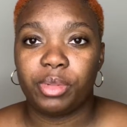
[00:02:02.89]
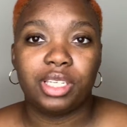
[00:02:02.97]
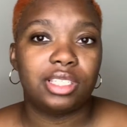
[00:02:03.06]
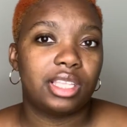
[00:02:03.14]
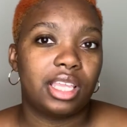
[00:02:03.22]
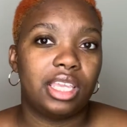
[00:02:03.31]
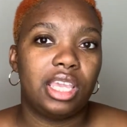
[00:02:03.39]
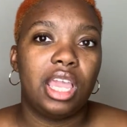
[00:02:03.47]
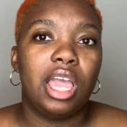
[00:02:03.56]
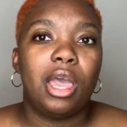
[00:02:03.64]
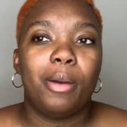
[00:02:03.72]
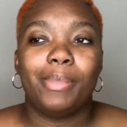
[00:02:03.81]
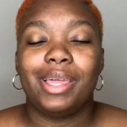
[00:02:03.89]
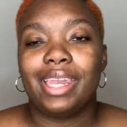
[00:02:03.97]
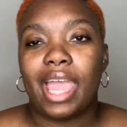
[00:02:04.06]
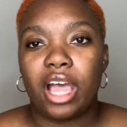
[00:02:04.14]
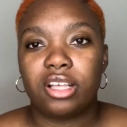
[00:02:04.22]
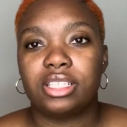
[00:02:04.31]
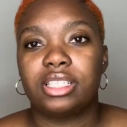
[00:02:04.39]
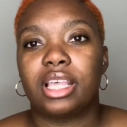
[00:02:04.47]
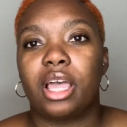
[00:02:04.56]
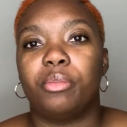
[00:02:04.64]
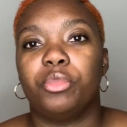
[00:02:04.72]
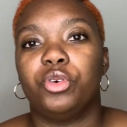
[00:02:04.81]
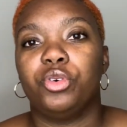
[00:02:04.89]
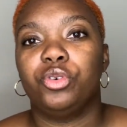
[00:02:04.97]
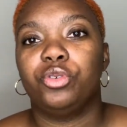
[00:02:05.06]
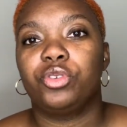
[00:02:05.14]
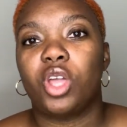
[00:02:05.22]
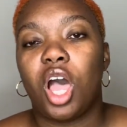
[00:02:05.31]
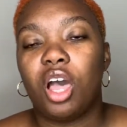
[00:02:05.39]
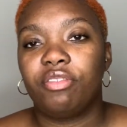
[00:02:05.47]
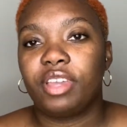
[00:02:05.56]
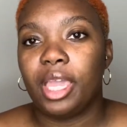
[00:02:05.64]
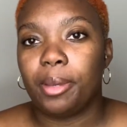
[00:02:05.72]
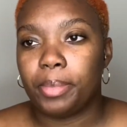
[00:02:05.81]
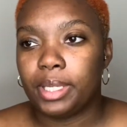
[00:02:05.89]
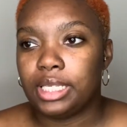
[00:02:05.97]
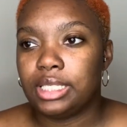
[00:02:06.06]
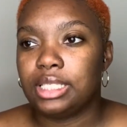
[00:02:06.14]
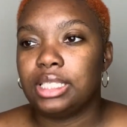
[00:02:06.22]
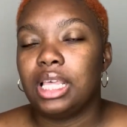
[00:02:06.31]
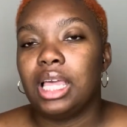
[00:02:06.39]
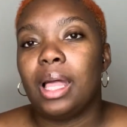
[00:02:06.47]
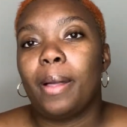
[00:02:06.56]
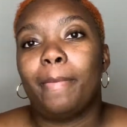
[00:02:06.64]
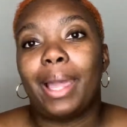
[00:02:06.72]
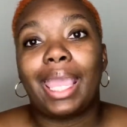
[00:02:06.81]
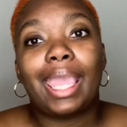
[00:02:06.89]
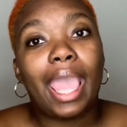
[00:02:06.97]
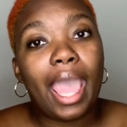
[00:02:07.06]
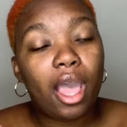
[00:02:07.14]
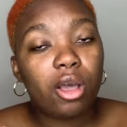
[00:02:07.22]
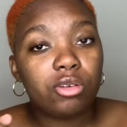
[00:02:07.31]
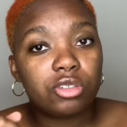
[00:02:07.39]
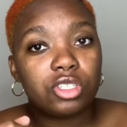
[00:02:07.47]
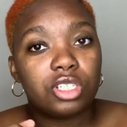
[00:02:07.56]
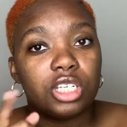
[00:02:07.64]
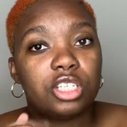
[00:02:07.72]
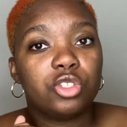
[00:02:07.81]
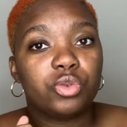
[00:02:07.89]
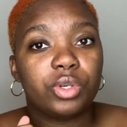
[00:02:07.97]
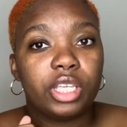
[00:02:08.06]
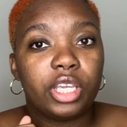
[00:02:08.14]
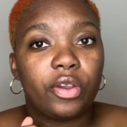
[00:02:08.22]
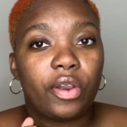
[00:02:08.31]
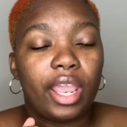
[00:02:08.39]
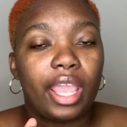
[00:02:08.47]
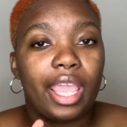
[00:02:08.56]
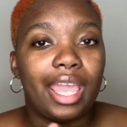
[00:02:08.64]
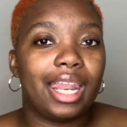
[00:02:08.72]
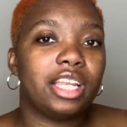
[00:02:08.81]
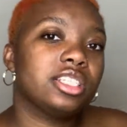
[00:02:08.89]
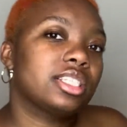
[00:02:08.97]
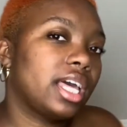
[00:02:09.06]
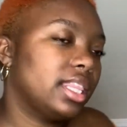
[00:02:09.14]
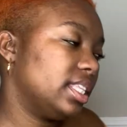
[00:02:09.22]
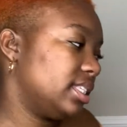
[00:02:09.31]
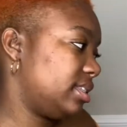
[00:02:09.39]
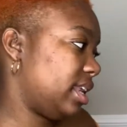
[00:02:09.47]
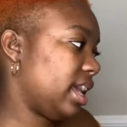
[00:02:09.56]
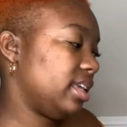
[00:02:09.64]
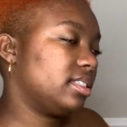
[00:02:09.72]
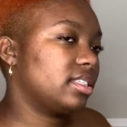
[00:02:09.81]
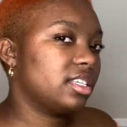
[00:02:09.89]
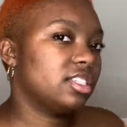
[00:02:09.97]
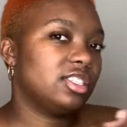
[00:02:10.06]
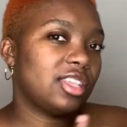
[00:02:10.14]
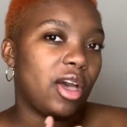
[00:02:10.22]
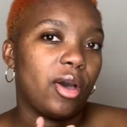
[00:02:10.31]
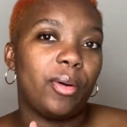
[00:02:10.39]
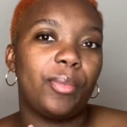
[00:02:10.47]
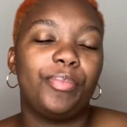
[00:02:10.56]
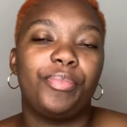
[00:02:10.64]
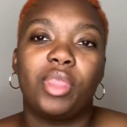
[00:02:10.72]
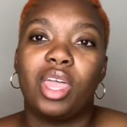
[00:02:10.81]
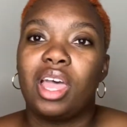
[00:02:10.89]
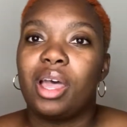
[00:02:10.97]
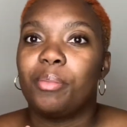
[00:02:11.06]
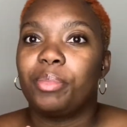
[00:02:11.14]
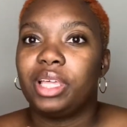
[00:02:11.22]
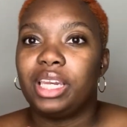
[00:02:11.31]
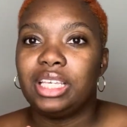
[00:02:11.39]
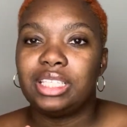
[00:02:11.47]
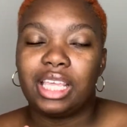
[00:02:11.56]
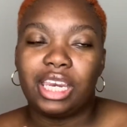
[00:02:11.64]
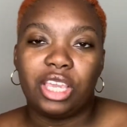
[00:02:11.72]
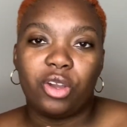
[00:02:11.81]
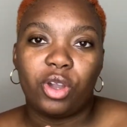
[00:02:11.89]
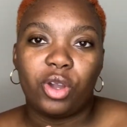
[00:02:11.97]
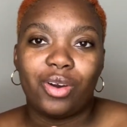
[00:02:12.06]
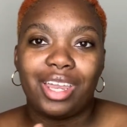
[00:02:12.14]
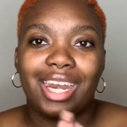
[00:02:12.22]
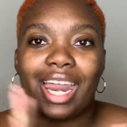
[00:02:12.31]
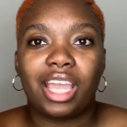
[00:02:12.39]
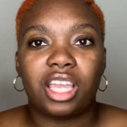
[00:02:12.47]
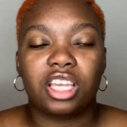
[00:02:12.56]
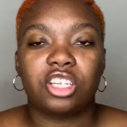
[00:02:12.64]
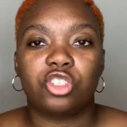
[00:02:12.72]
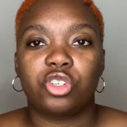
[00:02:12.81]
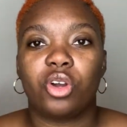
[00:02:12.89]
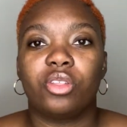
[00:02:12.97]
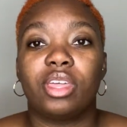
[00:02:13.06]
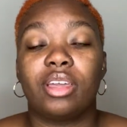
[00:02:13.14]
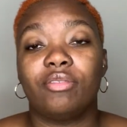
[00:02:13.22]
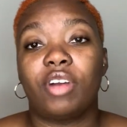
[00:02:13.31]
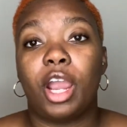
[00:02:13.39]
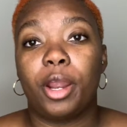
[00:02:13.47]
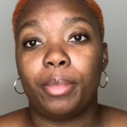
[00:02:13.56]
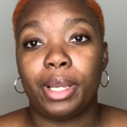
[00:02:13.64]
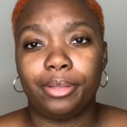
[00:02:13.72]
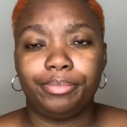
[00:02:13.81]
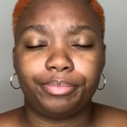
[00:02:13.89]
to study. But now, since I moved off campus, my couch is really great, and I just got this desk. So plenty of studying going on, and I can control the environment.